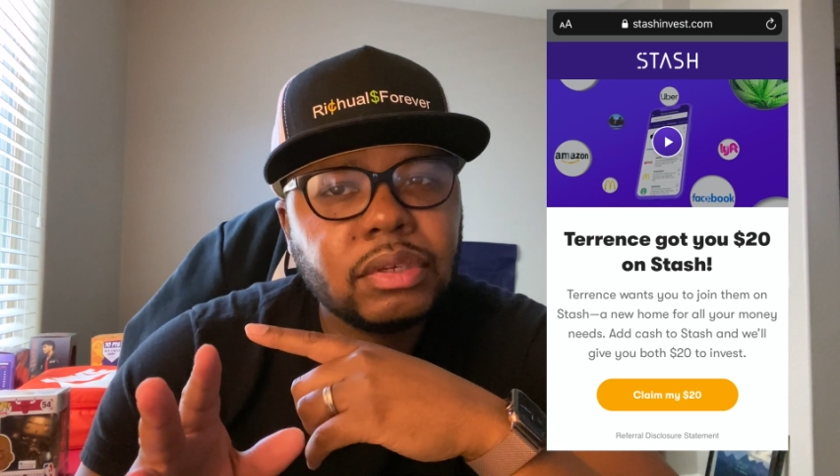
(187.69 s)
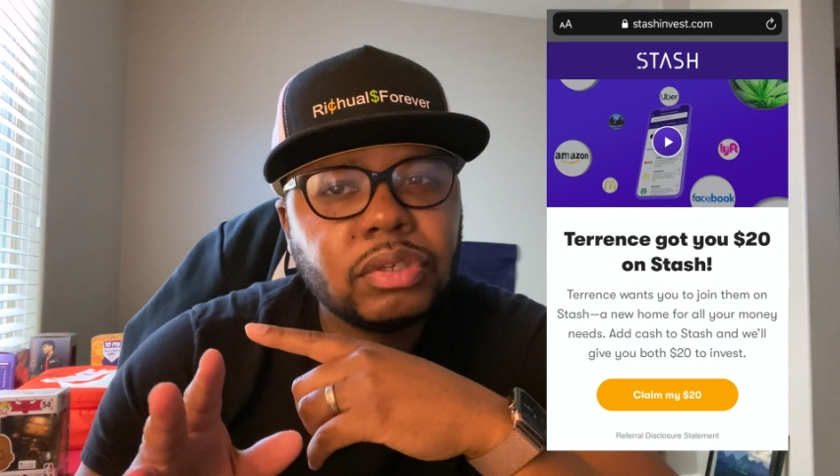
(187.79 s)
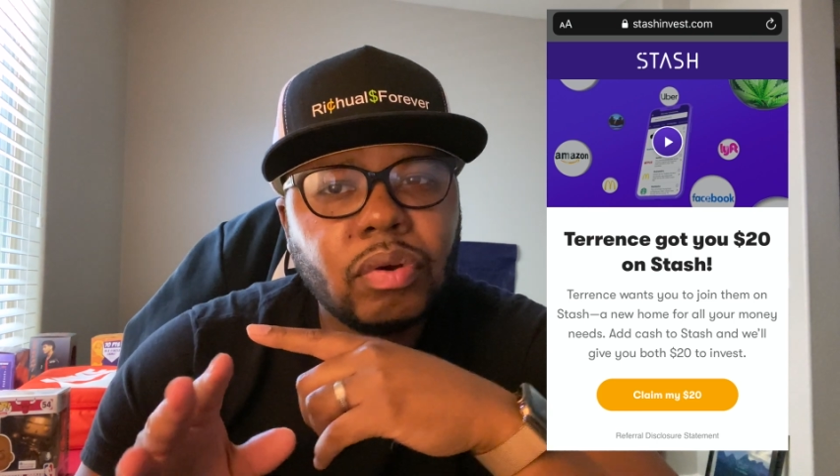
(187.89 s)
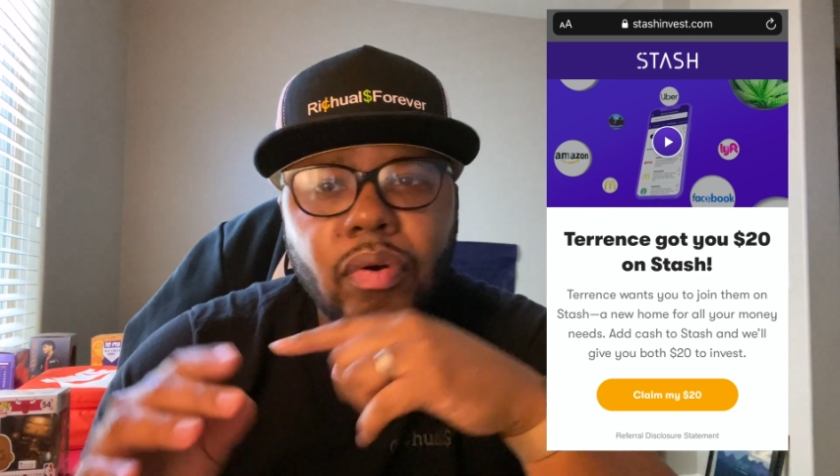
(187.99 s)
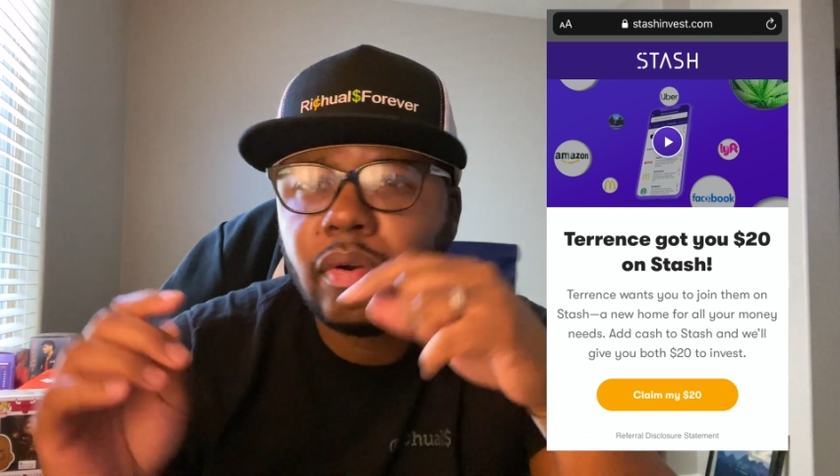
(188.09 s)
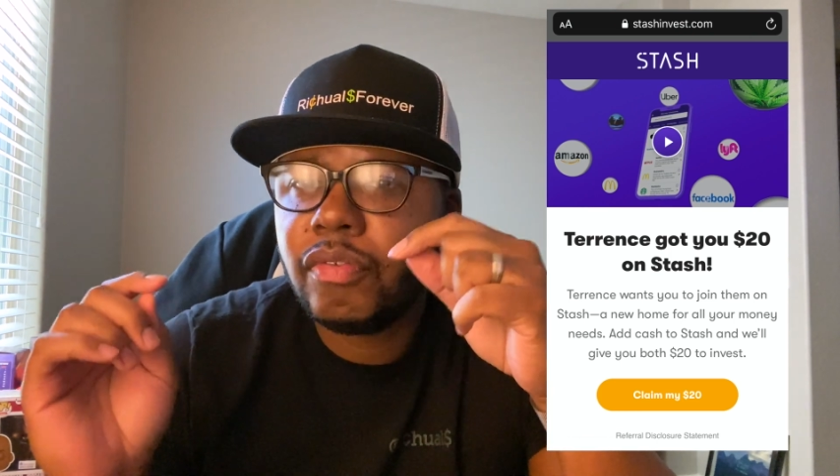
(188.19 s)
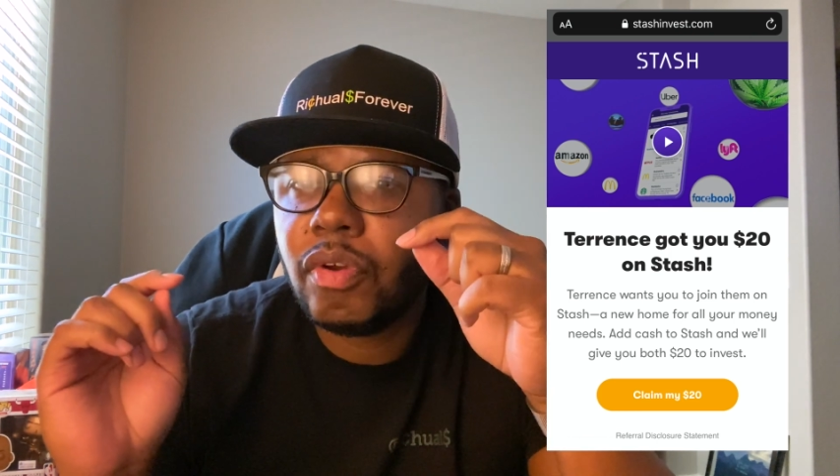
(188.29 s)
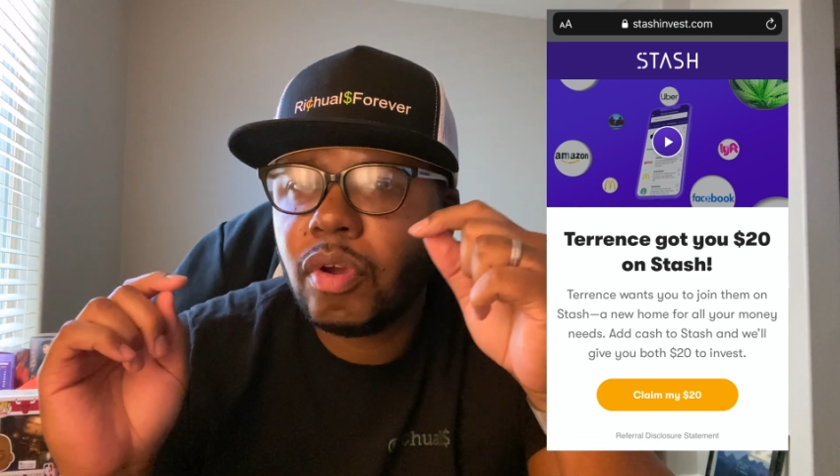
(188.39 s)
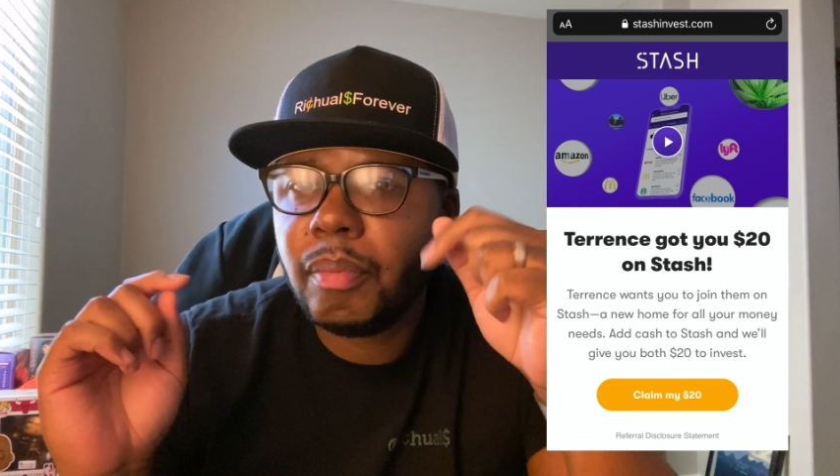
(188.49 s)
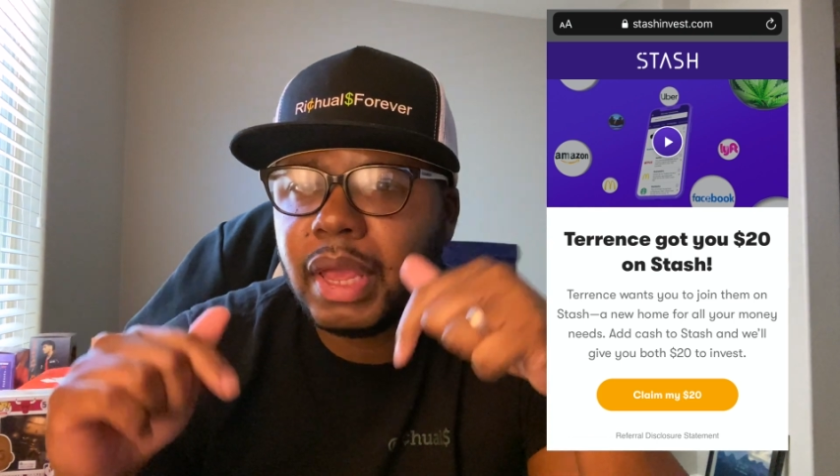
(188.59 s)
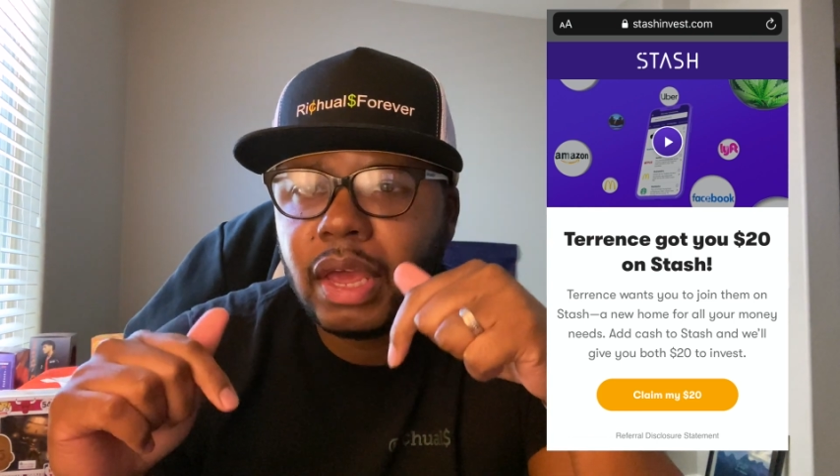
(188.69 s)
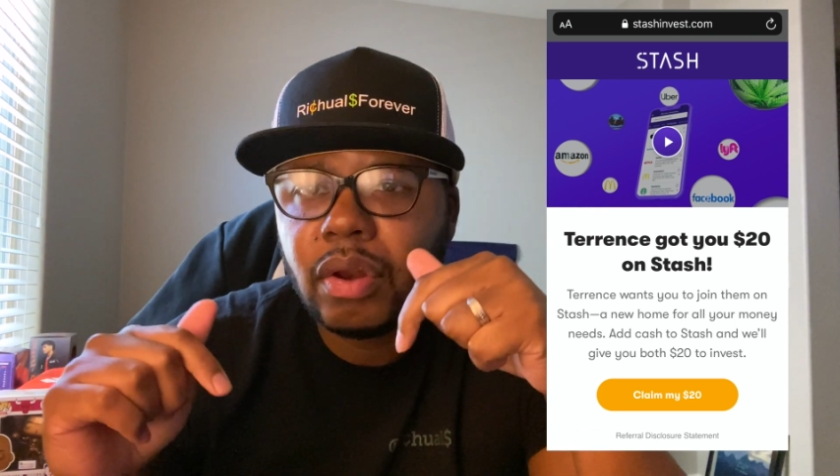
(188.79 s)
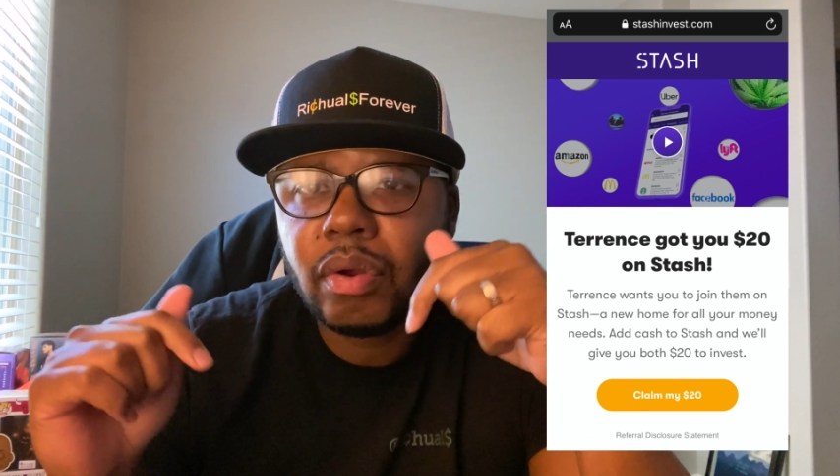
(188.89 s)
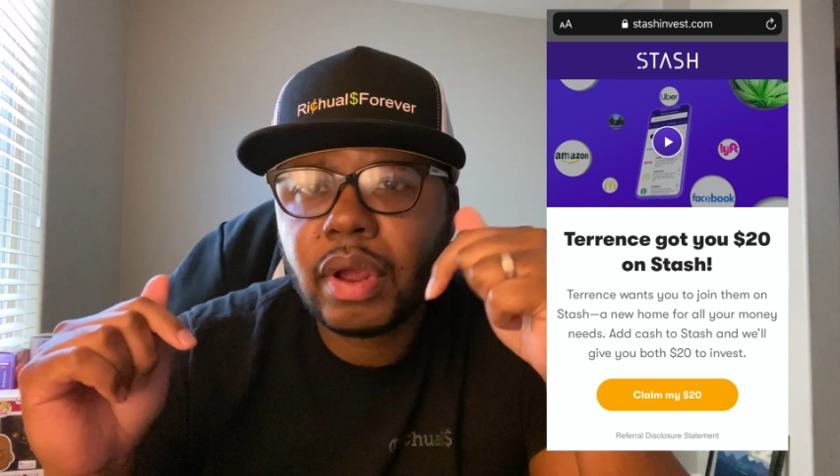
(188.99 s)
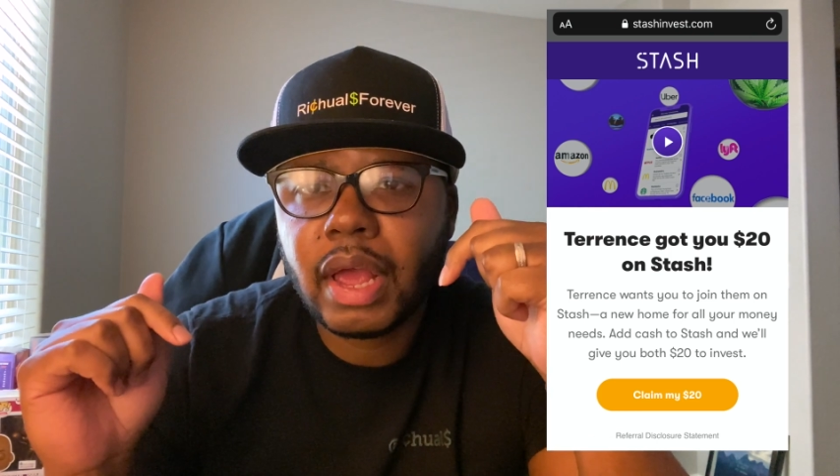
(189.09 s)
So if you're a
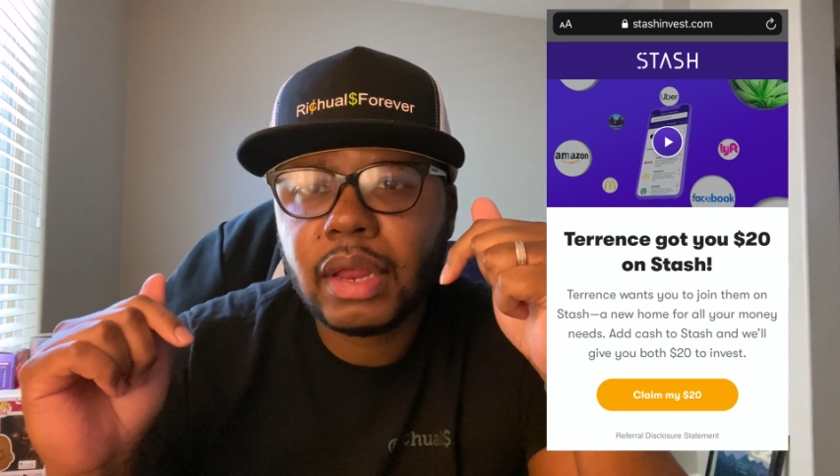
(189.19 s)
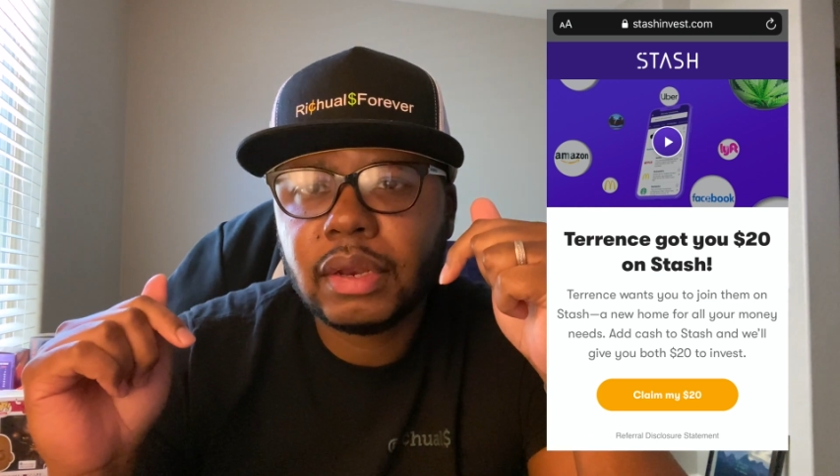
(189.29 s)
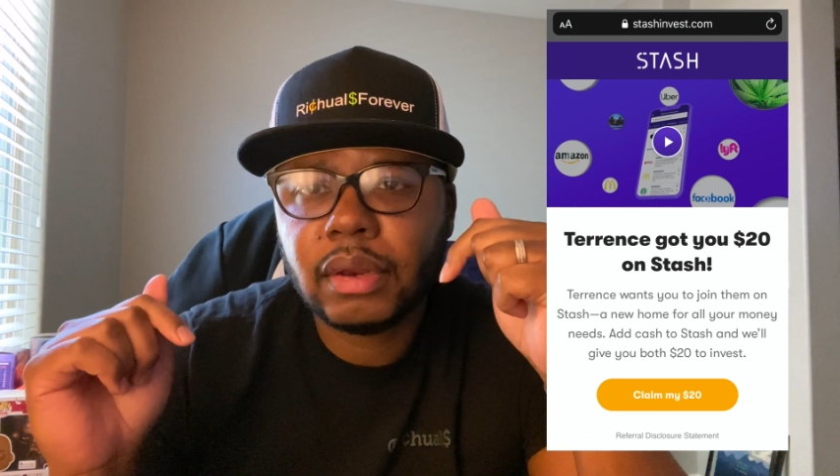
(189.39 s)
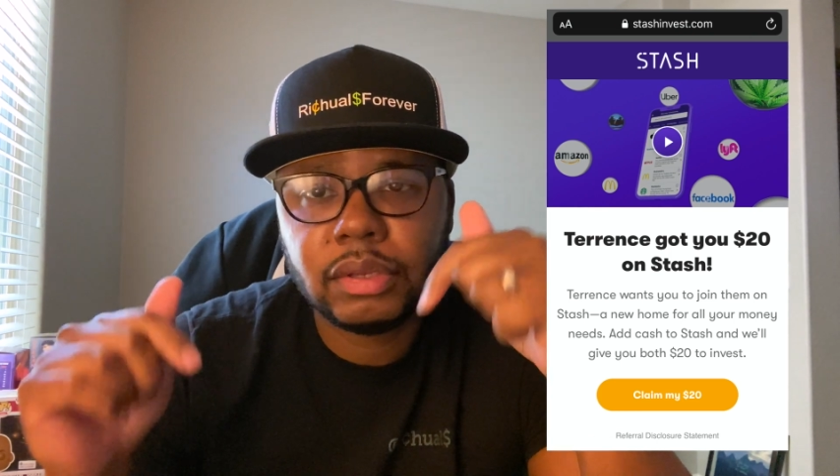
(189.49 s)
beginner at